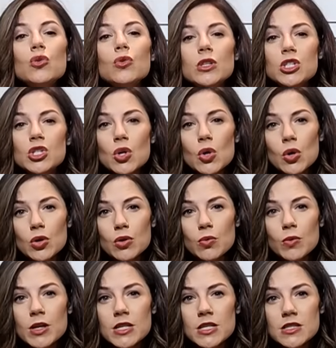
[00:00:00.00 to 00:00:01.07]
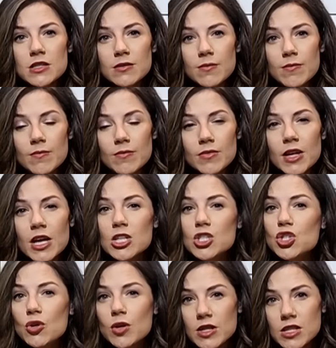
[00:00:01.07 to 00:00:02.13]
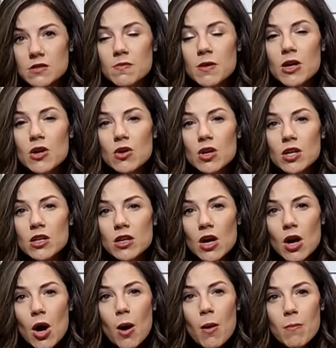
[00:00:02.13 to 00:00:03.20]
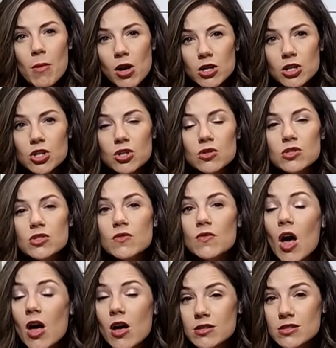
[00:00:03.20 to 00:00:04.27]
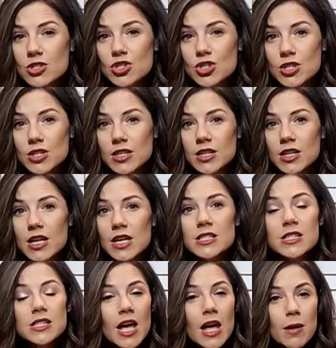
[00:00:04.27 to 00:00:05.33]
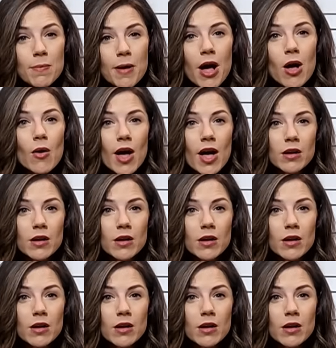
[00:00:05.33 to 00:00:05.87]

to this earth wind, and during this period, molecules of oxygen escape our